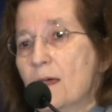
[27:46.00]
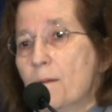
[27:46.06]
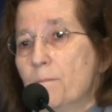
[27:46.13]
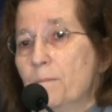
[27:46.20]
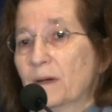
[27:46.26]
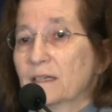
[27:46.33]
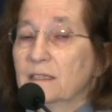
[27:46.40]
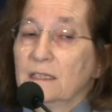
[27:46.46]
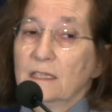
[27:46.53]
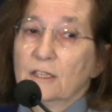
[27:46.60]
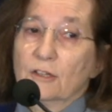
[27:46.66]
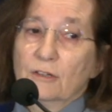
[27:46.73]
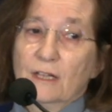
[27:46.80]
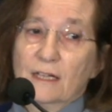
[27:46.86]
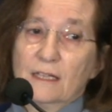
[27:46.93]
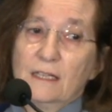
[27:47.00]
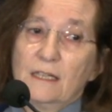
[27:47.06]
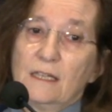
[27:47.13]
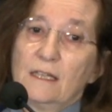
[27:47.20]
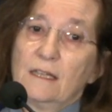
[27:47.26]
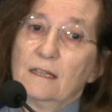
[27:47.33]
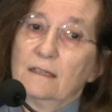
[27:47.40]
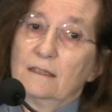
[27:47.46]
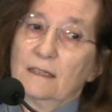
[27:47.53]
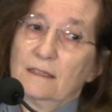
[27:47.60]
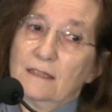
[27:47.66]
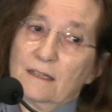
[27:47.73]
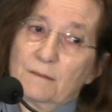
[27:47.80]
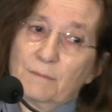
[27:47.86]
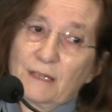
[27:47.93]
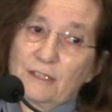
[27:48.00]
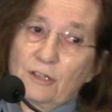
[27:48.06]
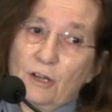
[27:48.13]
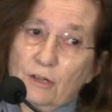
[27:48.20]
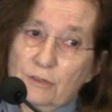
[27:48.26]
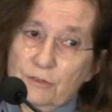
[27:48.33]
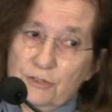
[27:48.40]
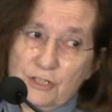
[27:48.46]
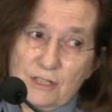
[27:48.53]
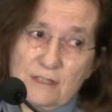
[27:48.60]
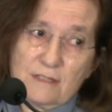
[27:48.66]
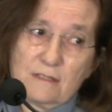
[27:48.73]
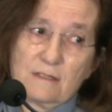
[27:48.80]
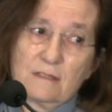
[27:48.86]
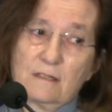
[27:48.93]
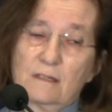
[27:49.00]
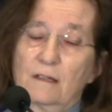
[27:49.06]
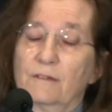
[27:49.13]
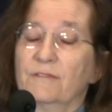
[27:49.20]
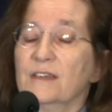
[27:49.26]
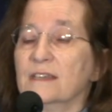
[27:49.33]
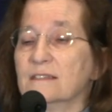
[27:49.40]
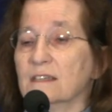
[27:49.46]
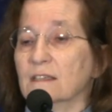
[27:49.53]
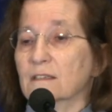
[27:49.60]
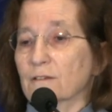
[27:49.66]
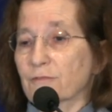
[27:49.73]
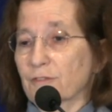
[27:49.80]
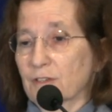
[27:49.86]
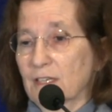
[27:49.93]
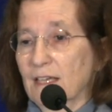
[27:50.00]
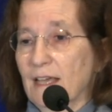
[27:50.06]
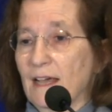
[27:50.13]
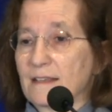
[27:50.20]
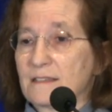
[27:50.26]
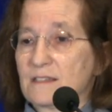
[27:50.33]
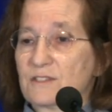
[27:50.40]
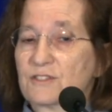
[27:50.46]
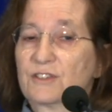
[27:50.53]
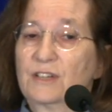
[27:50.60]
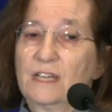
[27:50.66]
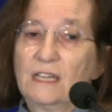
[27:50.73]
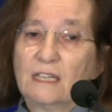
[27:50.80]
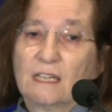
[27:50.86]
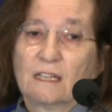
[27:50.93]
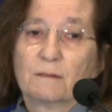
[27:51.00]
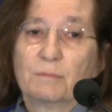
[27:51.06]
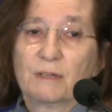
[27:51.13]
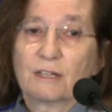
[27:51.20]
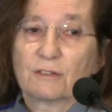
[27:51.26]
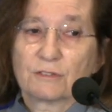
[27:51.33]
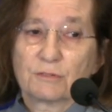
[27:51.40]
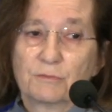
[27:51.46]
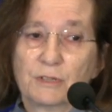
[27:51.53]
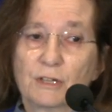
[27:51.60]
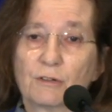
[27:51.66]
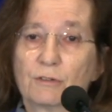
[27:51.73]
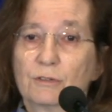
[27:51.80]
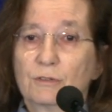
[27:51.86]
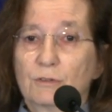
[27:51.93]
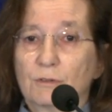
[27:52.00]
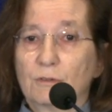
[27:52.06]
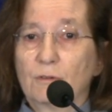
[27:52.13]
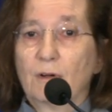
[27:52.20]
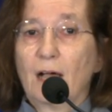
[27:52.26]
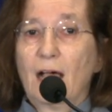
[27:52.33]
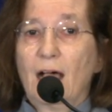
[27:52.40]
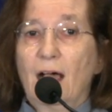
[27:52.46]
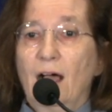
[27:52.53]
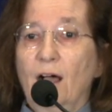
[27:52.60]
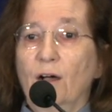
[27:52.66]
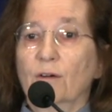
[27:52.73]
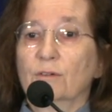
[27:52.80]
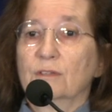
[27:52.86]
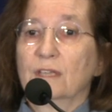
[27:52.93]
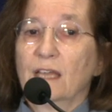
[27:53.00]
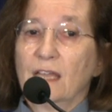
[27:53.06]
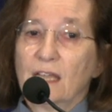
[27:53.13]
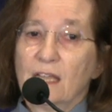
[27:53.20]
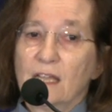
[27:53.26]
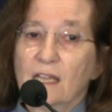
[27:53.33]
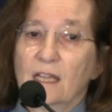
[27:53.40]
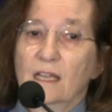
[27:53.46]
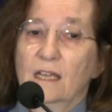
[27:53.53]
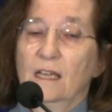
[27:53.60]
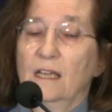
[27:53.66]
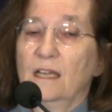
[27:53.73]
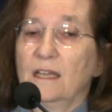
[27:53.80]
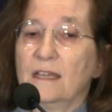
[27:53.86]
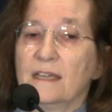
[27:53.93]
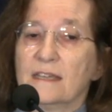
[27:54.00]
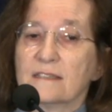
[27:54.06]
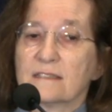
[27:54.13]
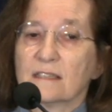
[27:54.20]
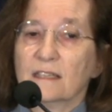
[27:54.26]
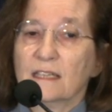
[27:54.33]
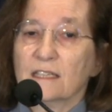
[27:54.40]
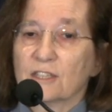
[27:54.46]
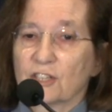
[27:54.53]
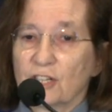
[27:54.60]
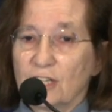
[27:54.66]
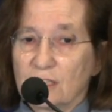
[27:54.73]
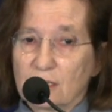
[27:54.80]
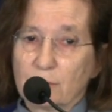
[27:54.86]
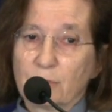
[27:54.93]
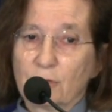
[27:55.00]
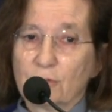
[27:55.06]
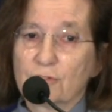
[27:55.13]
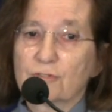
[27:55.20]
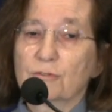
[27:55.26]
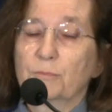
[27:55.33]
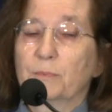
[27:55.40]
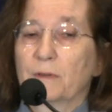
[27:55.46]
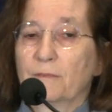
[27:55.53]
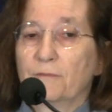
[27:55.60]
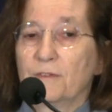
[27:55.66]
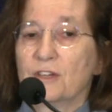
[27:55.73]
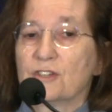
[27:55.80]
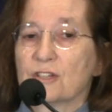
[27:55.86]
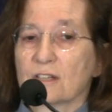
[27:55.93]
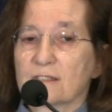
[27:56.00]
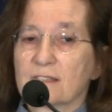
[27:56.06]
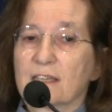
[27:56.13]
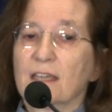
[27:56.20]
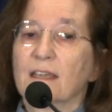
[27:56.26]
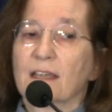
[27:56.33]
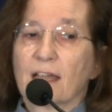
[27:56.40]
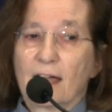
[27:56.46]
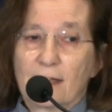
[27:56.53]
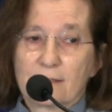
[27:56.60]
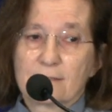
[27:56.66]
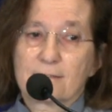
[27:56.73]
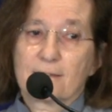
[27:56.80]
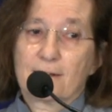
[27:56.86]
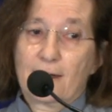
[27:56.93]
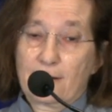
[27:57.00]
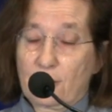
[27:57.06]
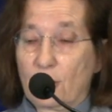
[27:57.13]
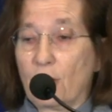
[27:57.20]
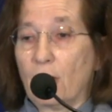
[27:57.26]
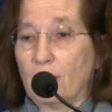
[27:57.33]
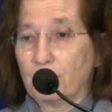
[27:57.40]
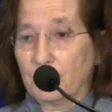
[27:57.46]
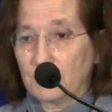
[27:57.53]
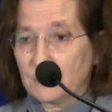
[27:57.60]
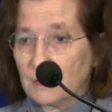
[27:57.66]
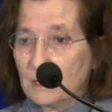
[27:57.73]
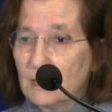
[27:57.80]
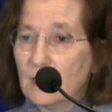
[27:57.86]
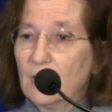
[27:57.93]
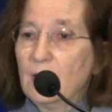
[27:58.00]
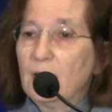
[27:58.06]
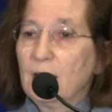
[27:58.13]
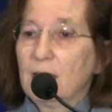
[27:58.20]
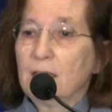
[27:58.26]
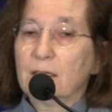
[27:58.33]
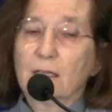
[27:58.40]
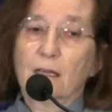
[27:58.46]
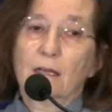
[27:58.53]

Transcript: particularly the dermatologist visit for the cancer screening, because we all know how the easily treatable superficial skin cancer are common in